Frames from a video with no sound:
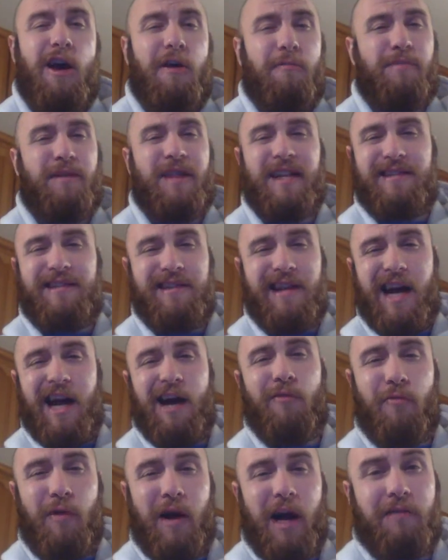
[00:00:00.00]
But that's
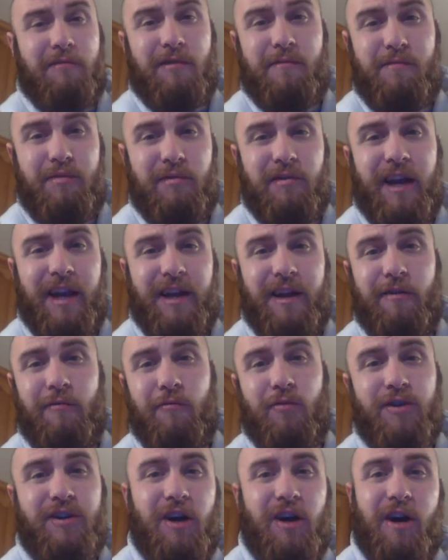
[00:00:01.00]
not why we're playing it.
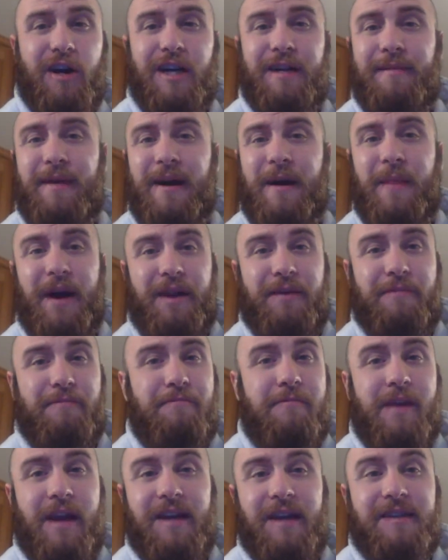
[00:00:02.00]
We're talking about that
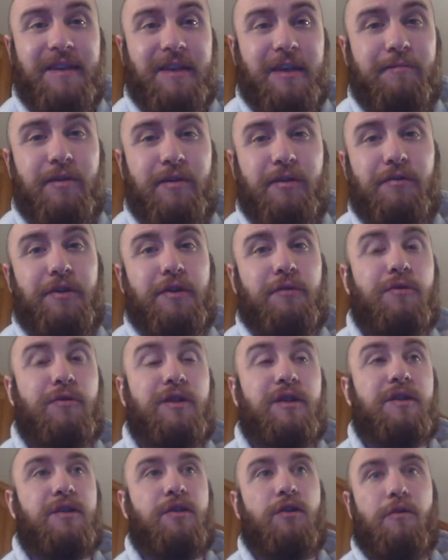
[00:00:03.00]
amazing ability,
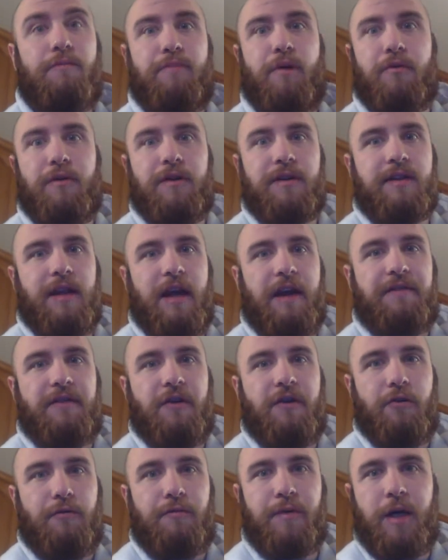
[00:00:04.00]
which is your opponent's life
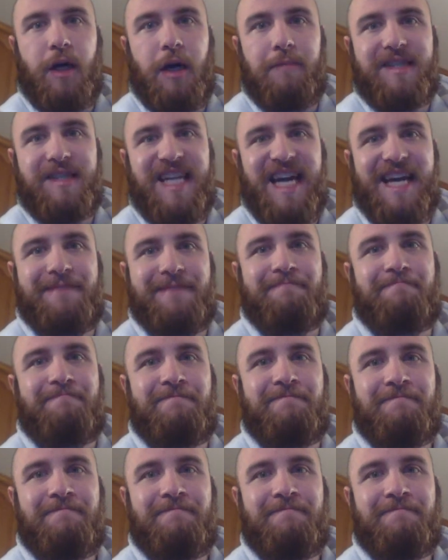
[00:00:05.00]
total becomes 10.